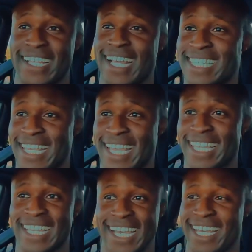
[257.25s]
That's it.
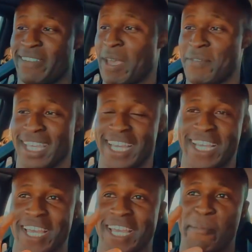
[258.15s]
Maybe
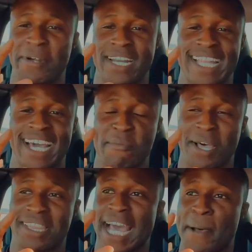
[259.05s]
putting it down
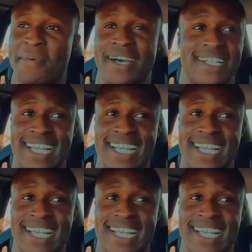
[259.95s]
about that much.